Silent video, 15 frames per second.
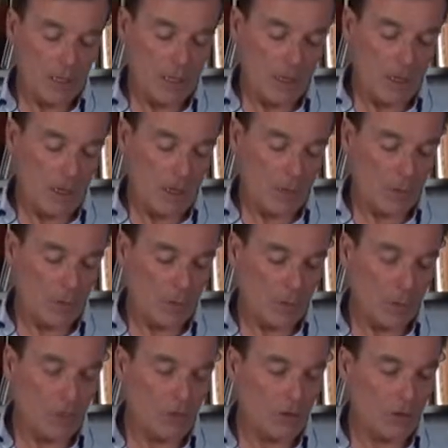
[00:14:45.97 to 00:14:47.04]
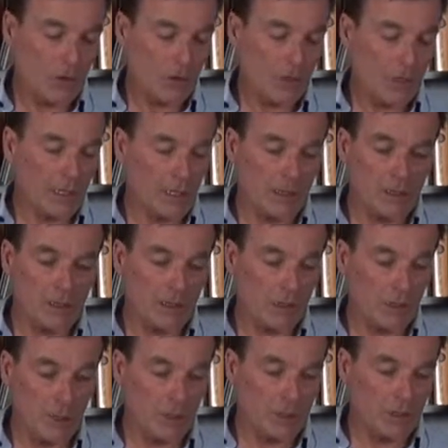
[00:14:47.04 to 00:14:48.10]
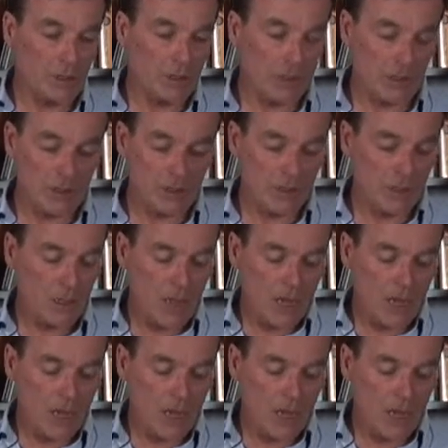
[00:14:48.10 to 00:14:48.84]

Um, who else have got? I think so there's a storage business,